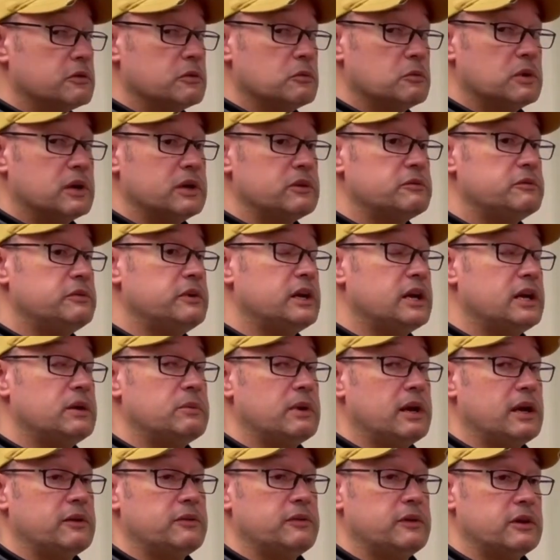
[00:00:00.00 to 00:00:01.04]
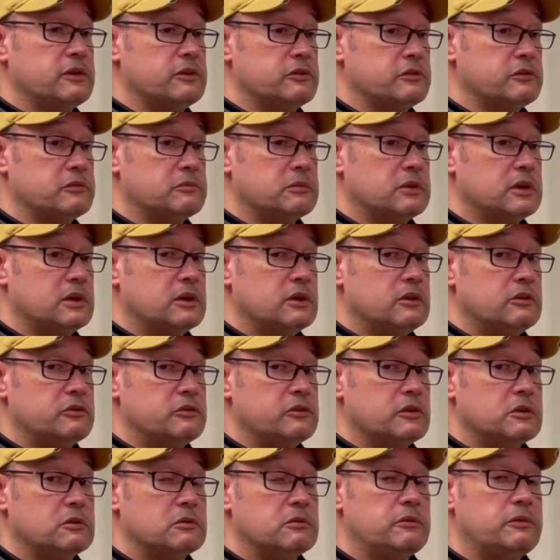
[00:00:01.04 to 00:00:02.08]
what VA math is.
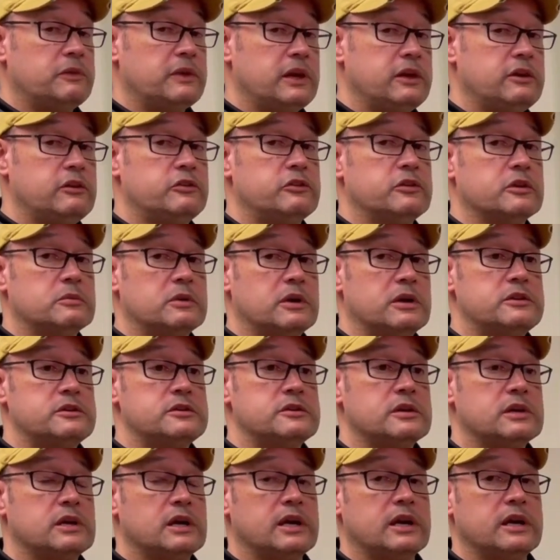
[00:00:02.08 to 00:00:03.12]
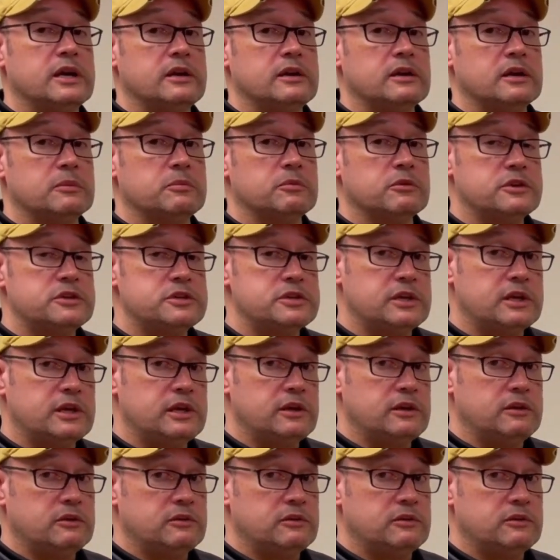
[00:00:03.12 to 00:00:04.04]
So thank you so much. I appreciate you